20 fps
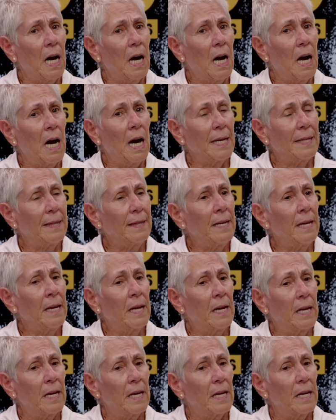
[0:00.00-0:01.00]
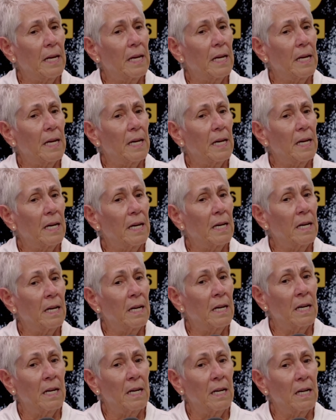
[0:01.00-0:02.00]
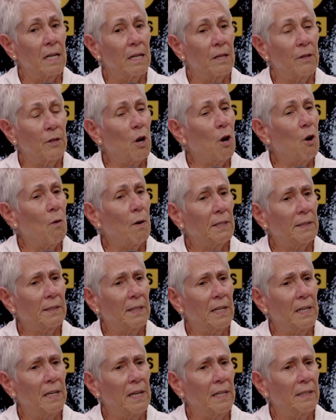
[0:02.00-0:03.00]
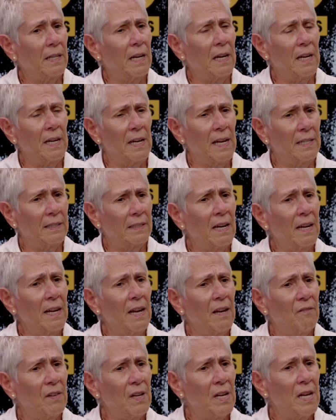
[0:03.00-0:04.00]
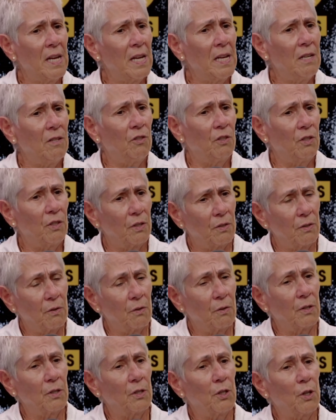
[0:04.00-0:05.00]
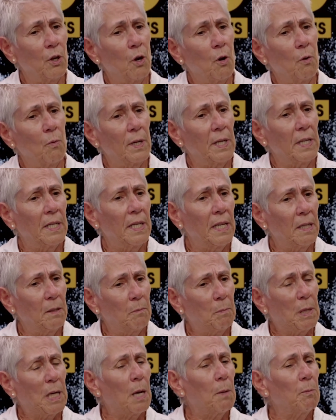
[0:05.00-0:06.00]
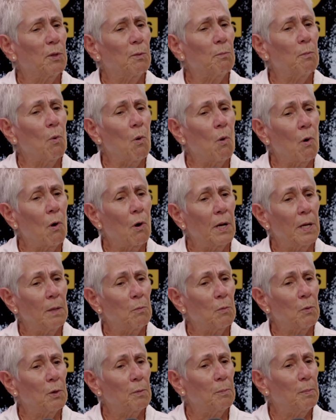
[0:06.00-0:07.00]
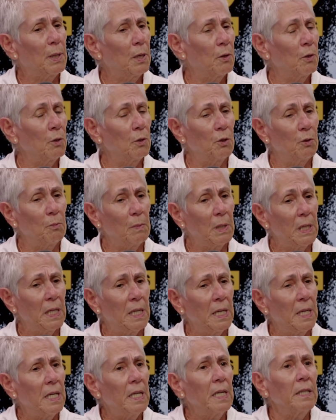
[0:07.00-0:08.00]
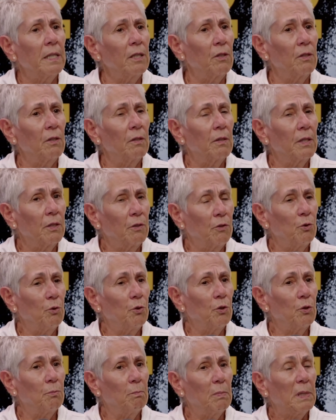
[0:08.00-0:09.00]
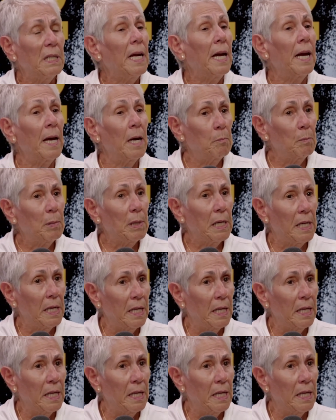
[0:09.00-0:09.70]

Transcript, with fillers: I think though as I as I as I have aged you know, it, it becomes more and more apparent to me that, that you should be happy.